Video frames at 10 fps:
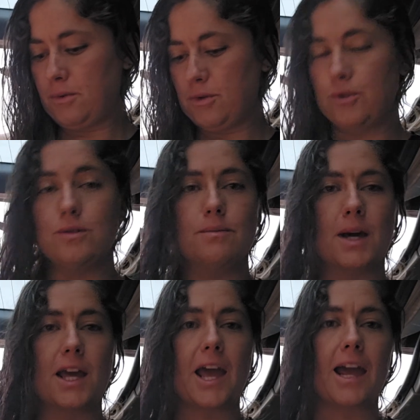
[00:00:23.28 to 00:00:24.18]
prune
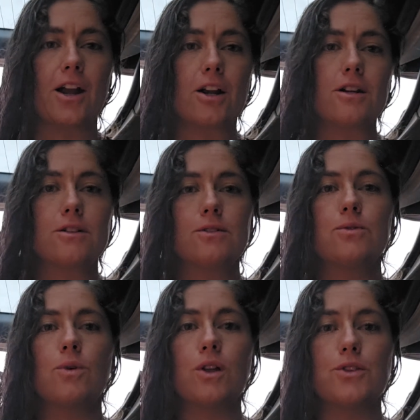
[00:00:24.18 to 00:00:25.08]
my hair
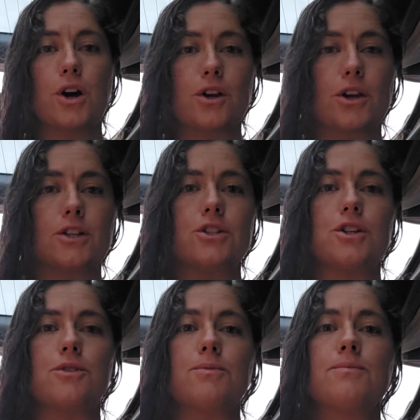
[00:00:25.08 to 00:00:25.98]
while talking
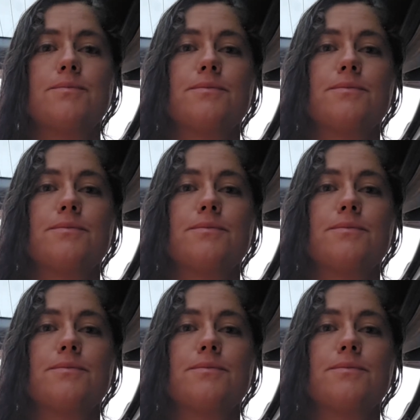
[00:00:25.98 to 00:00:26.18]
to you.